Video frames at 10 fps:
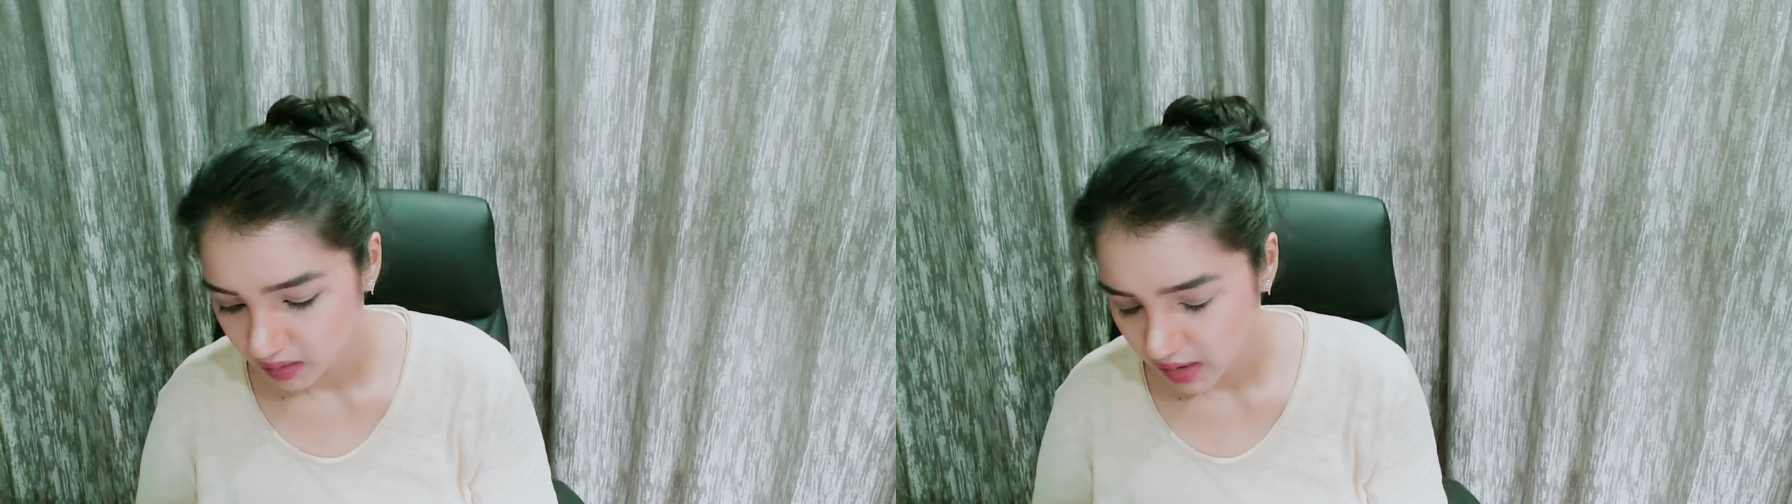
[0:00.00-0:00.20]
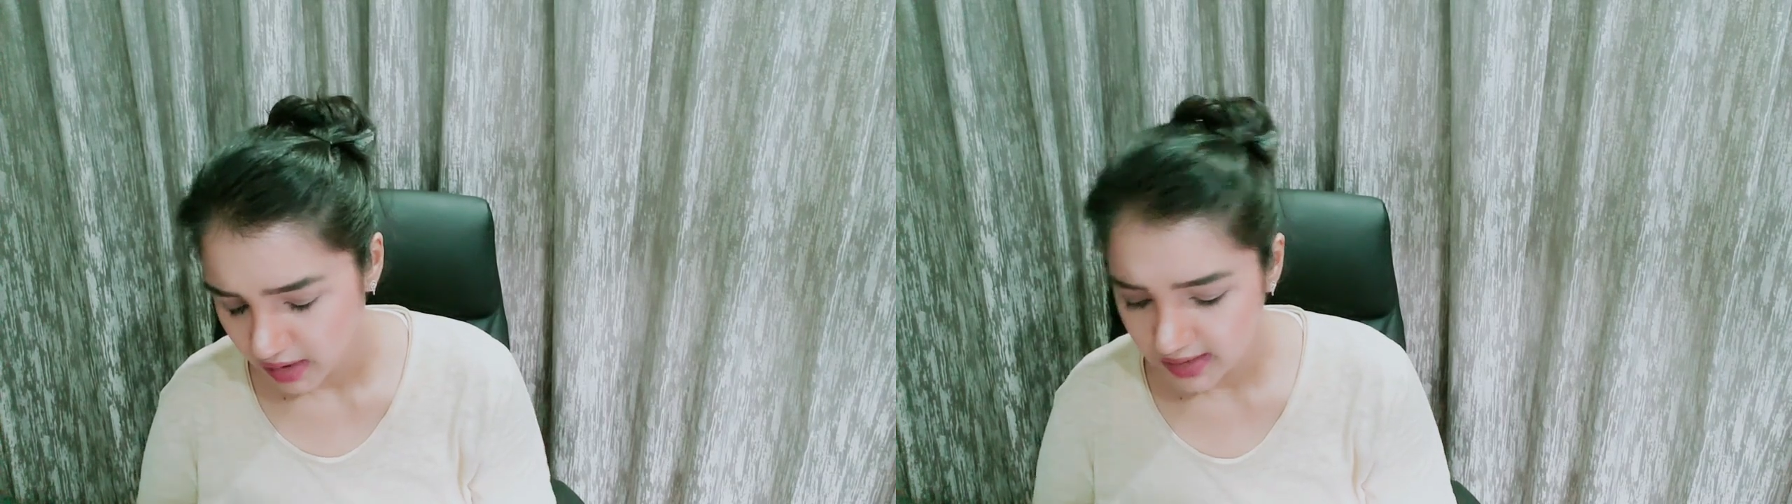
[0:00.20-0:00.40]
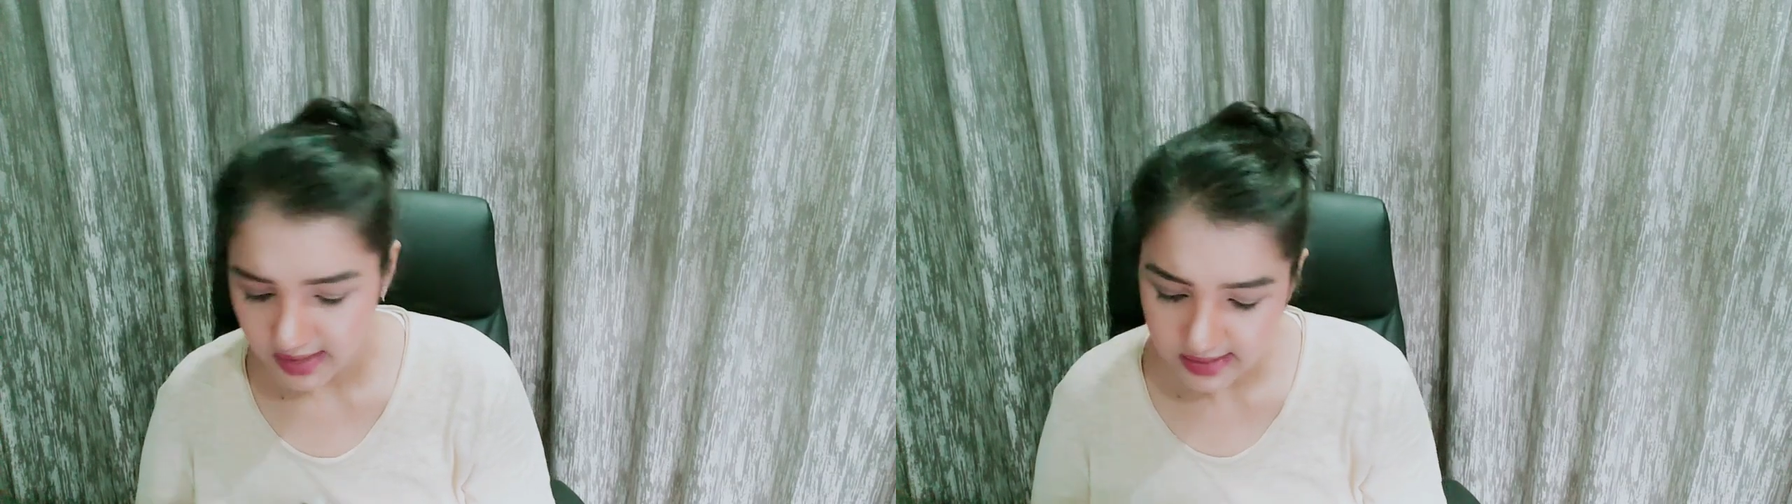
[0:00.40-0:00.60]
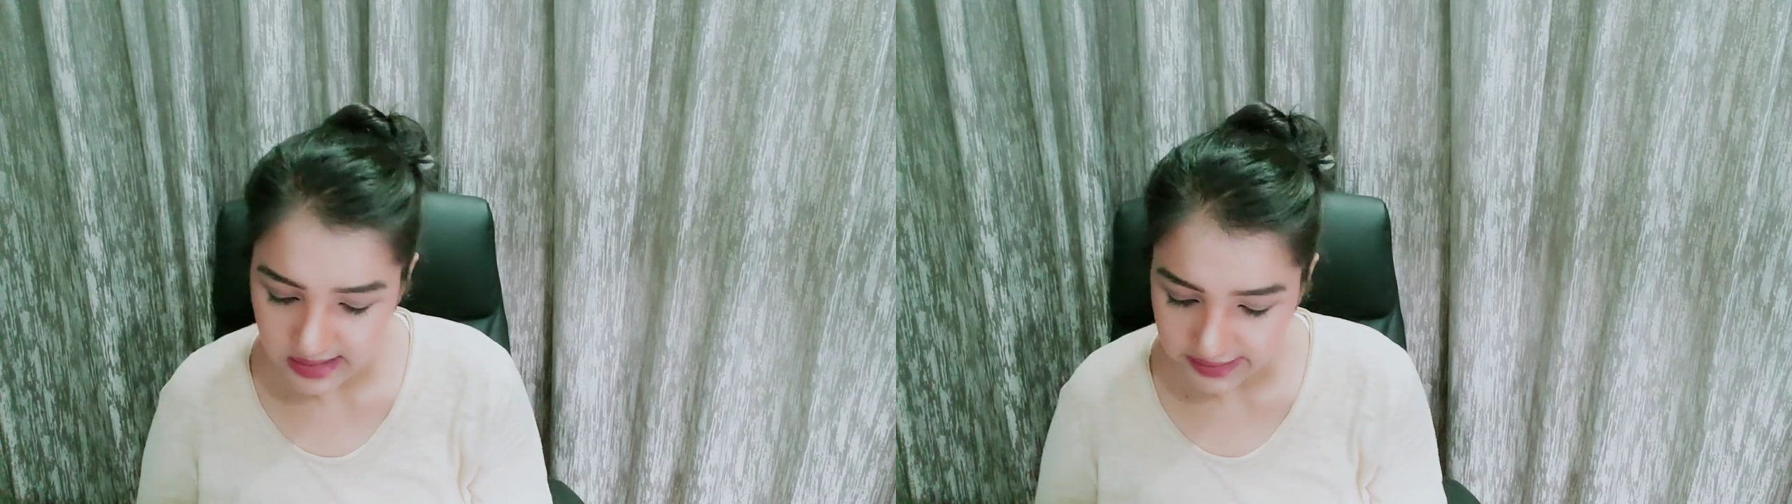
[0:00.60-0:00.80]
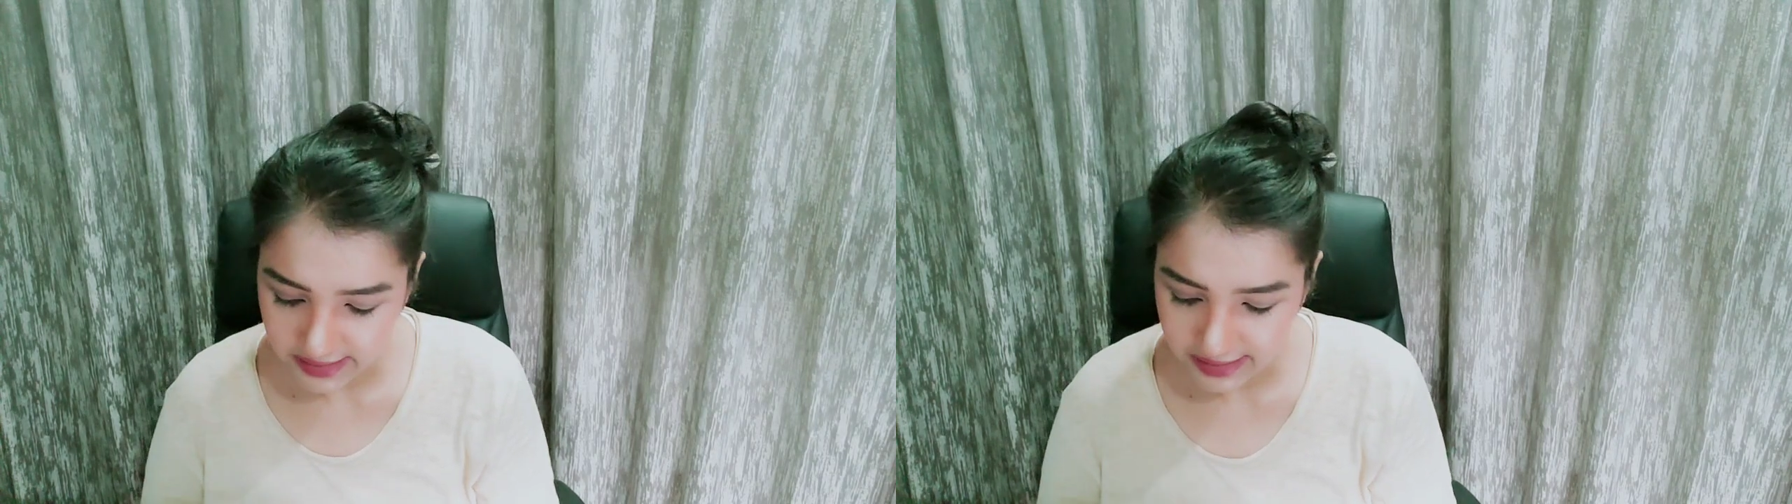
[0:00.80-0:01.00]
In a sense,
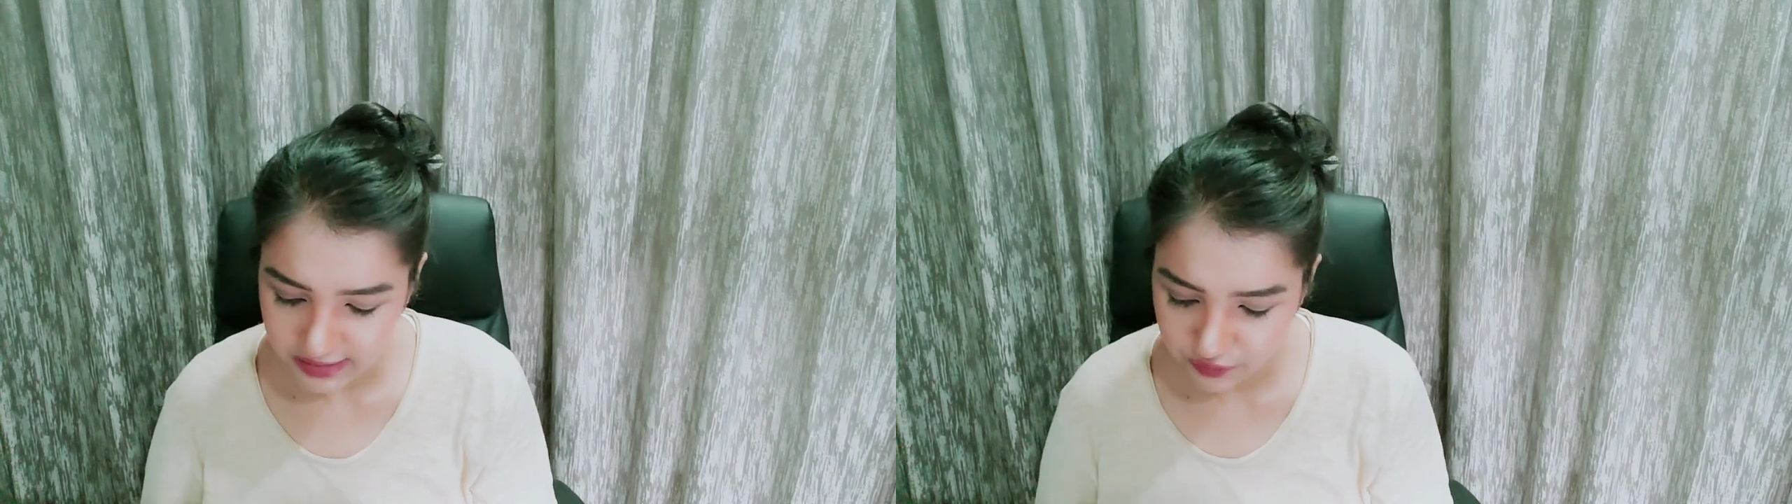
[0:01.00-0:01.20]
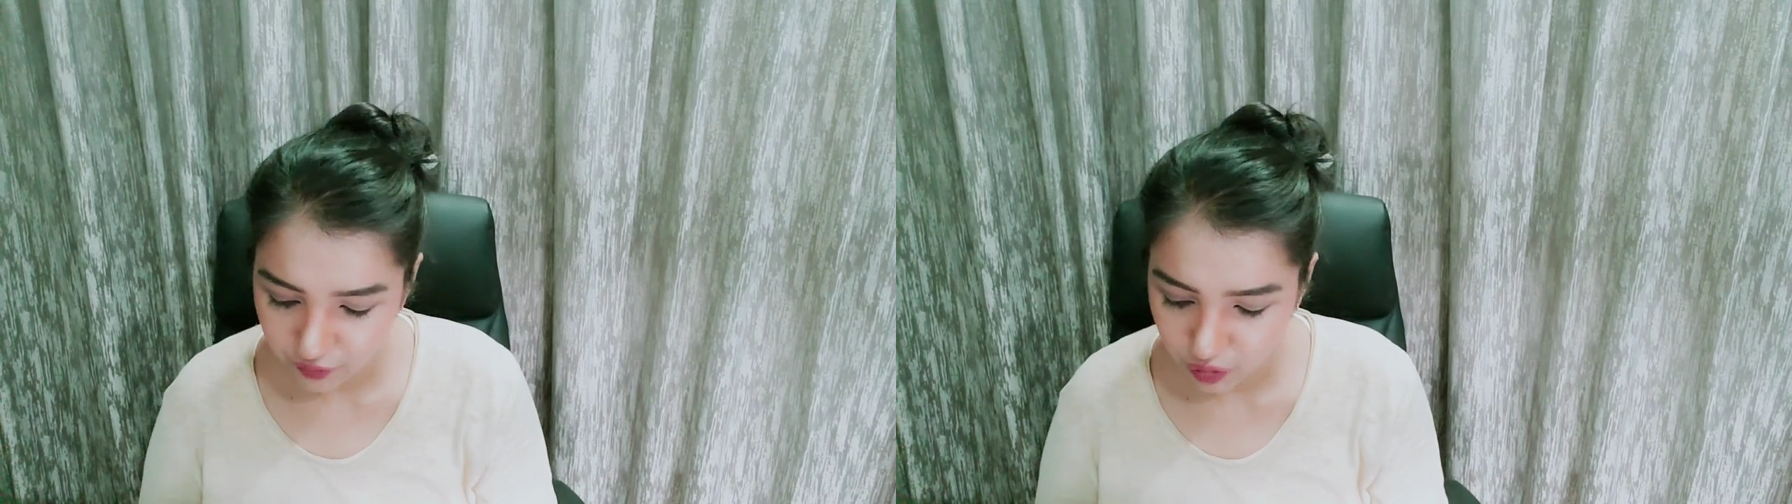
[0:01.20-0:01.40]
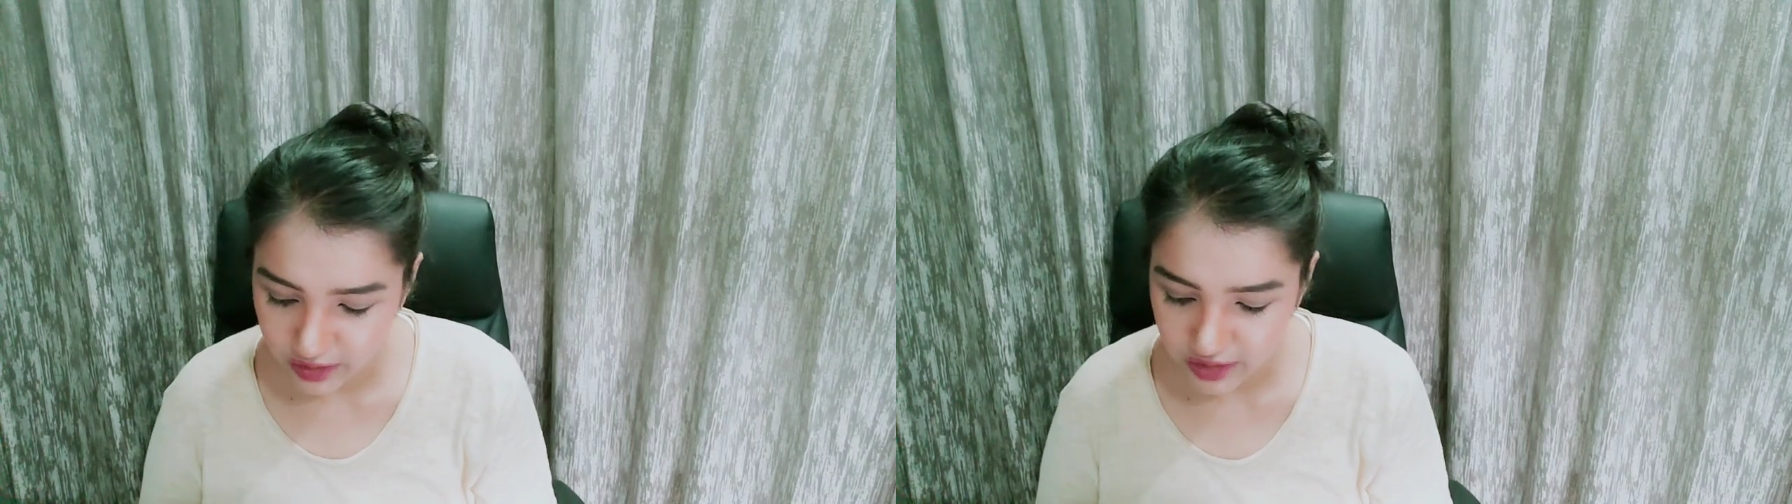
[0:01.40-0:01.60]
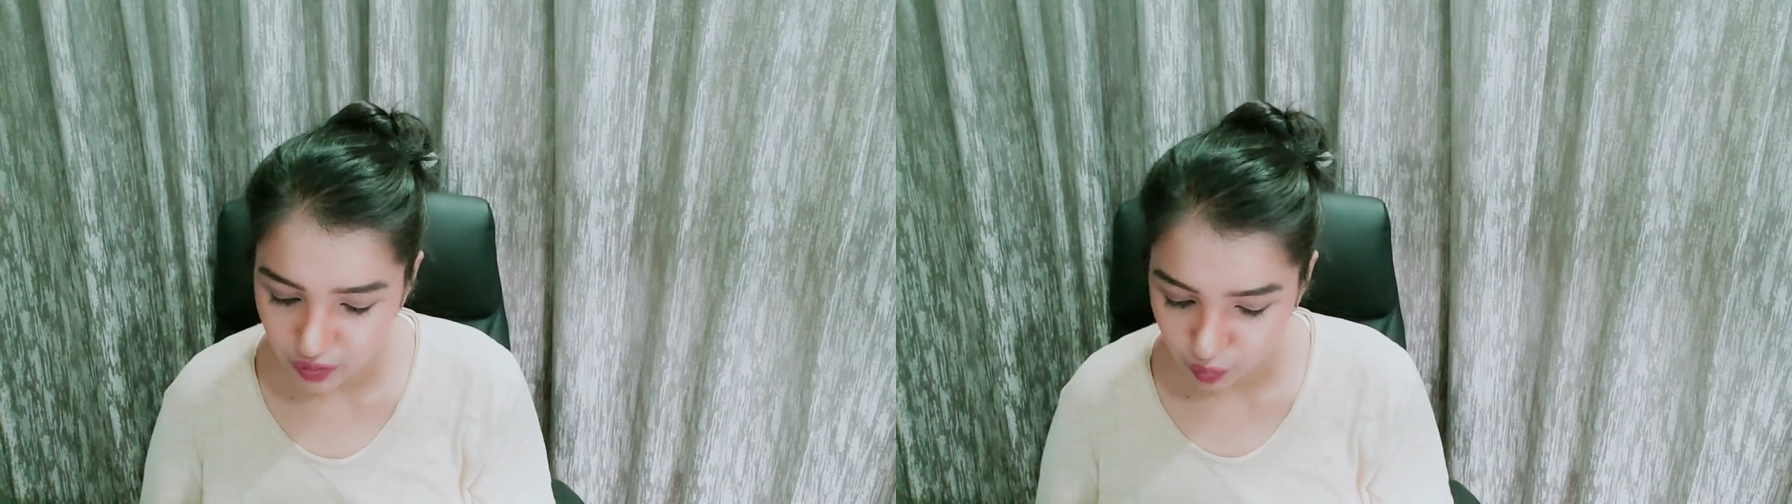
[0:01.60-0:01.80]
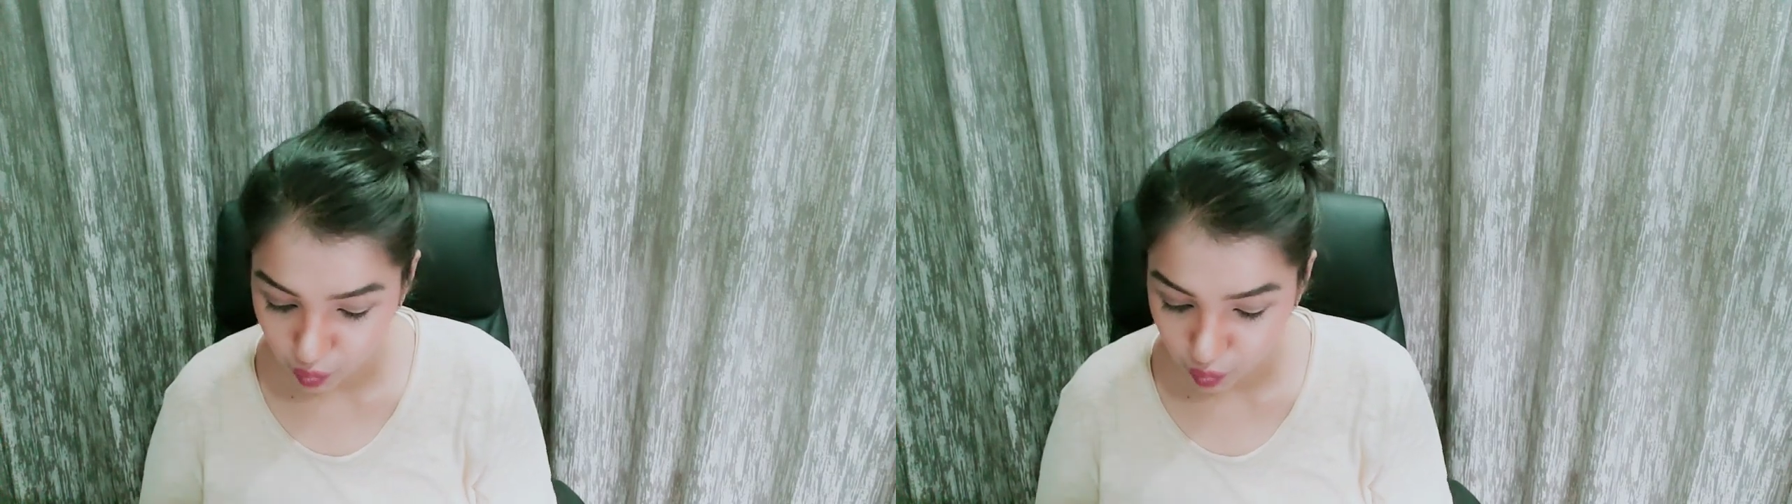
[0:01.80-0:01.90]
like it is focused on